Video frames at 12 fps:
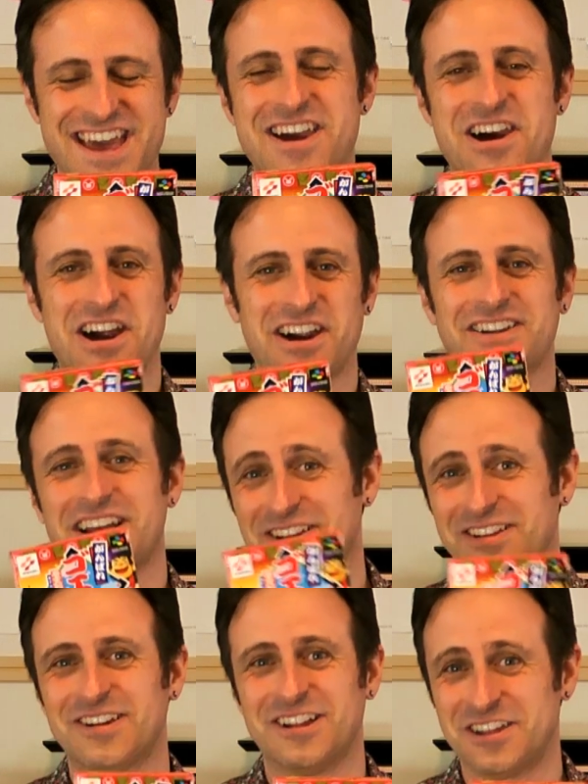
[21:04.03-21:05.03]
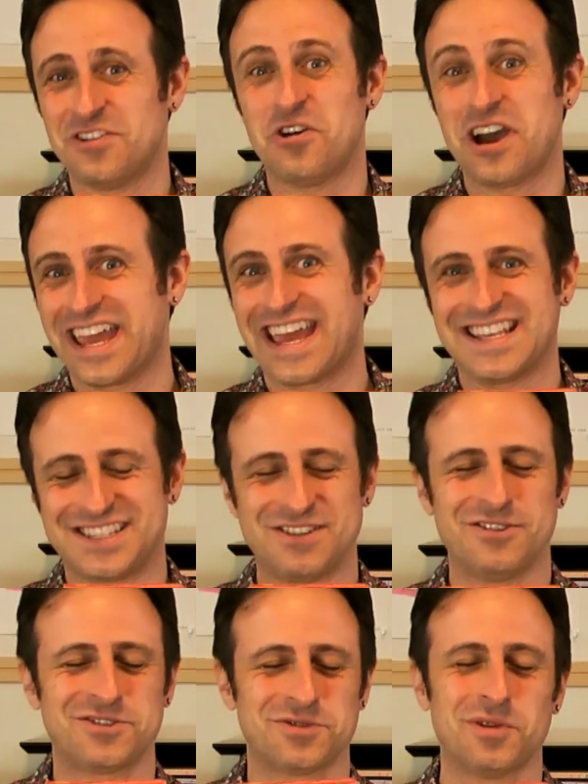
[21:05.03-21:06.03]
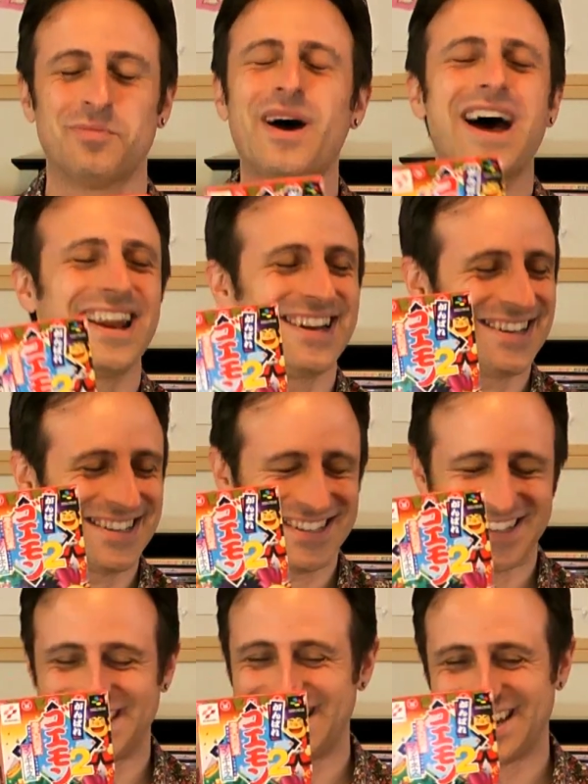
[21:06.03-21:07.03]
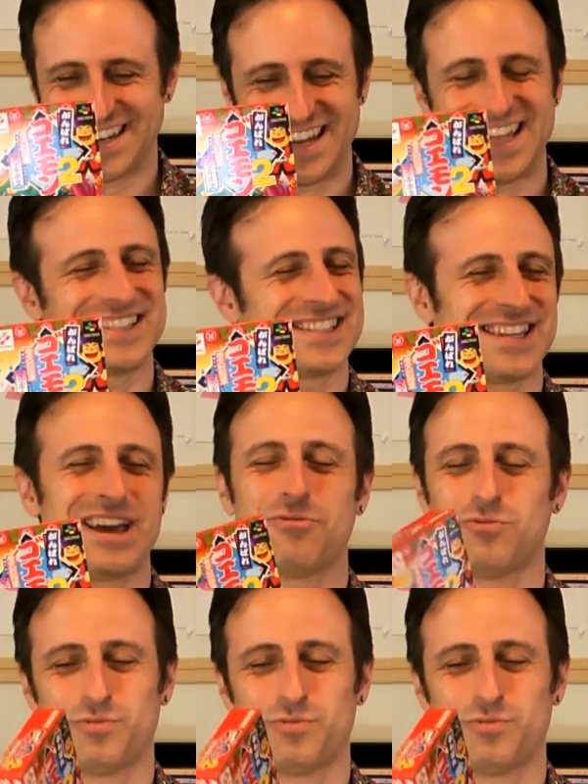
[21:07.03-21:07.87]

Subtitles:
they are a little annoying as usual, but it's,